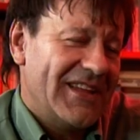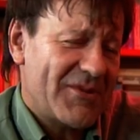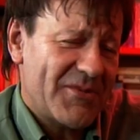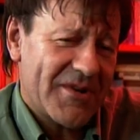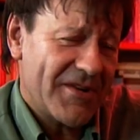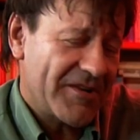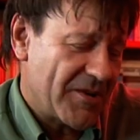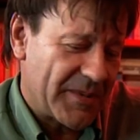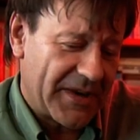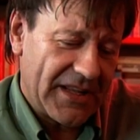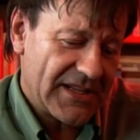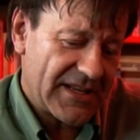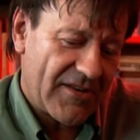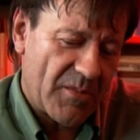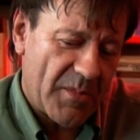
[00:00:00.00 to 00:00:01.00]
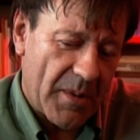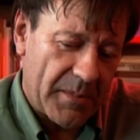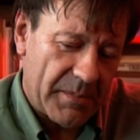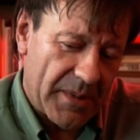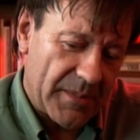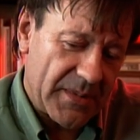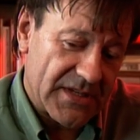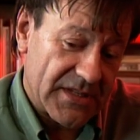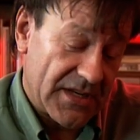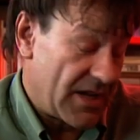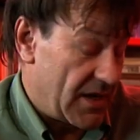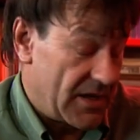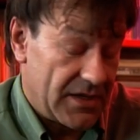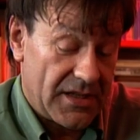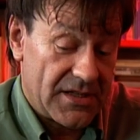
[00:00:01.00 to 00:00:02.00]
They were a group getting terrible publicity,
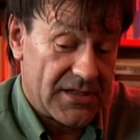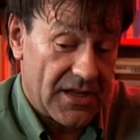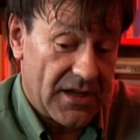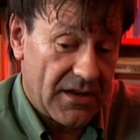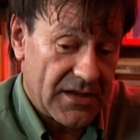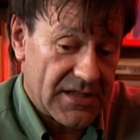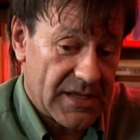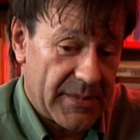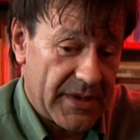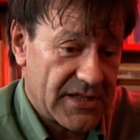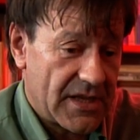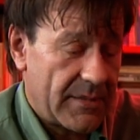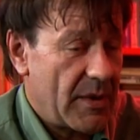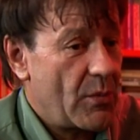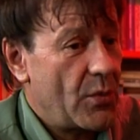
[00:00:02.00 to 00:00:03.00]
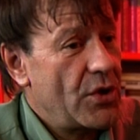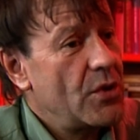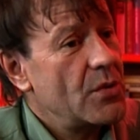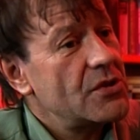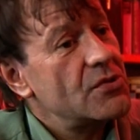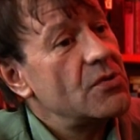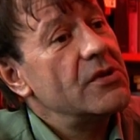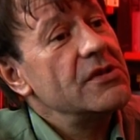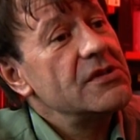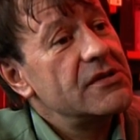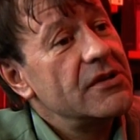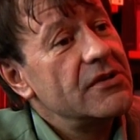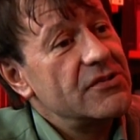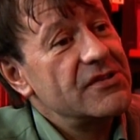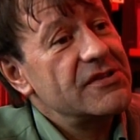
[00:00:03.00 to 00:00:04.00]
and indeed still are to some extent. I mean, were you at all
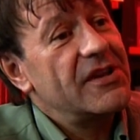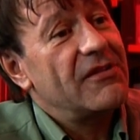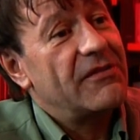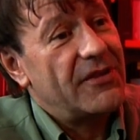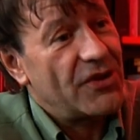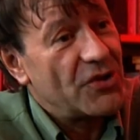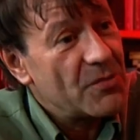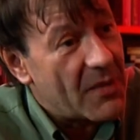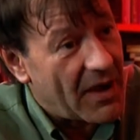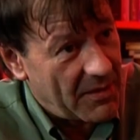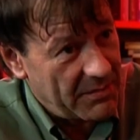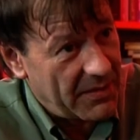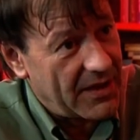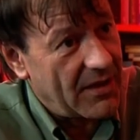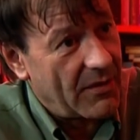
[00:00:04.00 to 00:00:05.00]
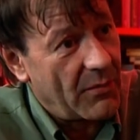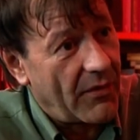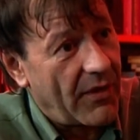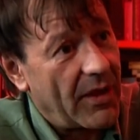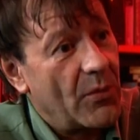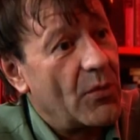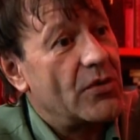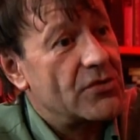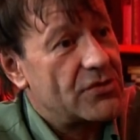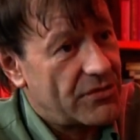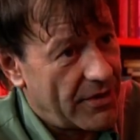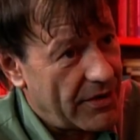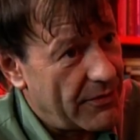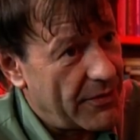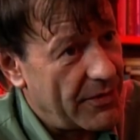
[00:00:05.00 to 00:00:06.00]
concerned yourself that you might become brainwashed
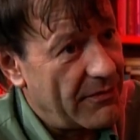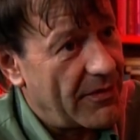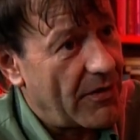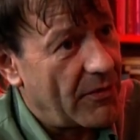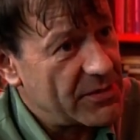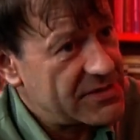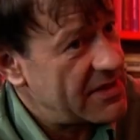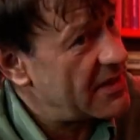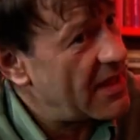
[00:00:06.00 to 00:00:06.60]
or over-involved?